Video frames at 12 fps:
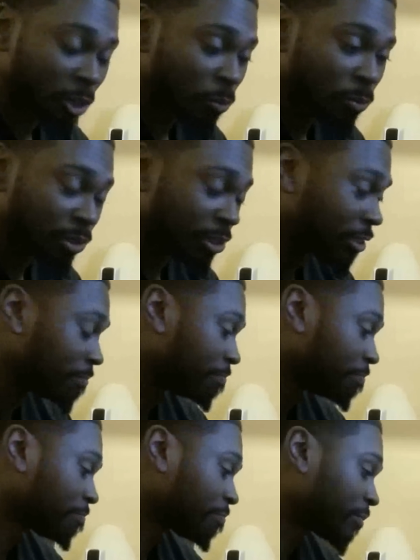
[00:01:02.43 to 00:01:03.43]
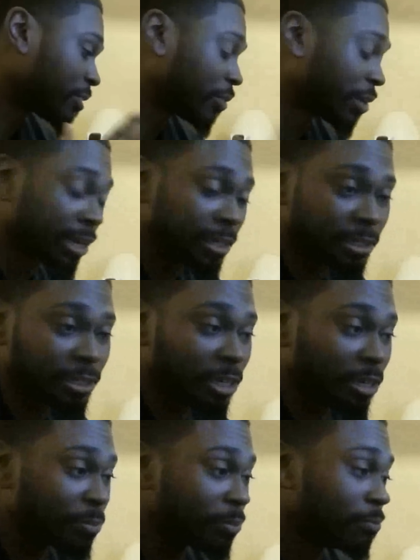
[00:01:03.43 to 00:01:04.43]
Tochi, Crazy
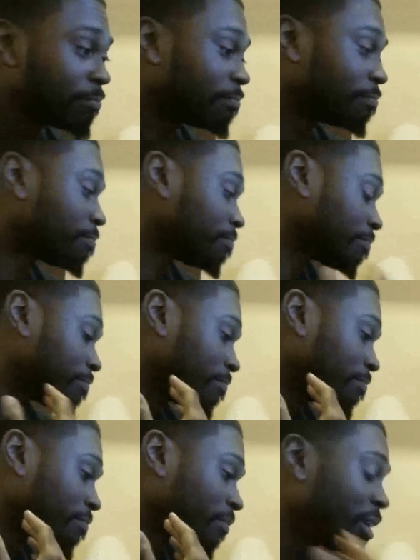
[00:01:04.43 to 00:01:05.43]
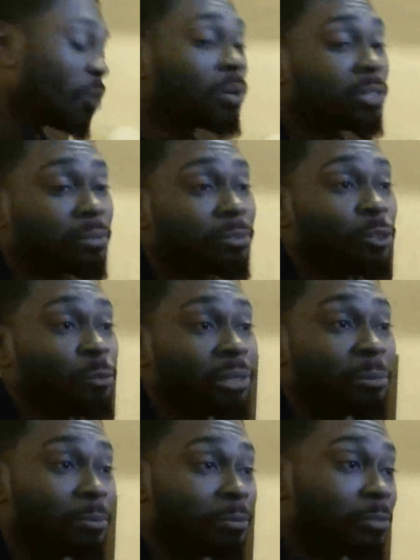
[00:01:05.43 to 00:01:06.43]
Couple. I want some new
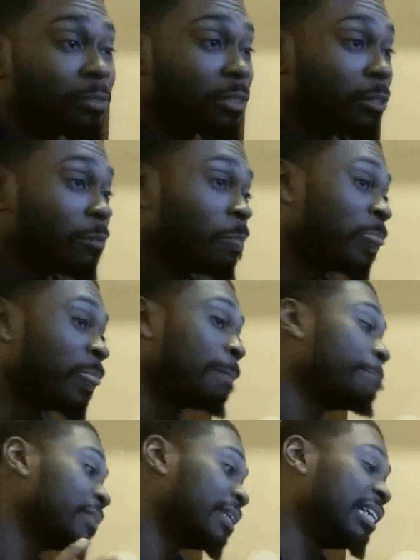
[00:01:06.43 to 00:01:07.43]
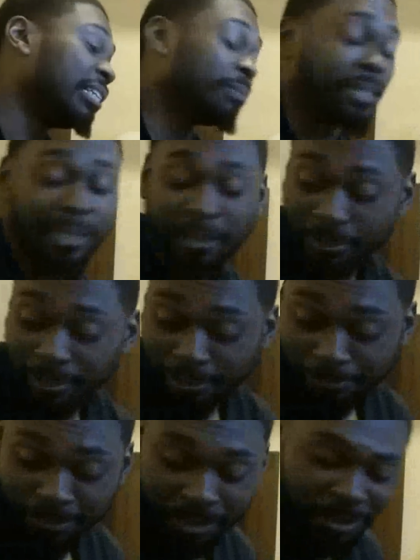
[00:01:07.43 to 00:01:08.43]
people. So. He's been killing
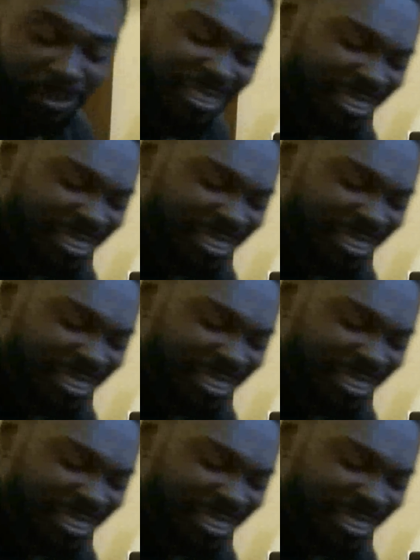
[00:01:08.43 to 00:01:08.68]
it. You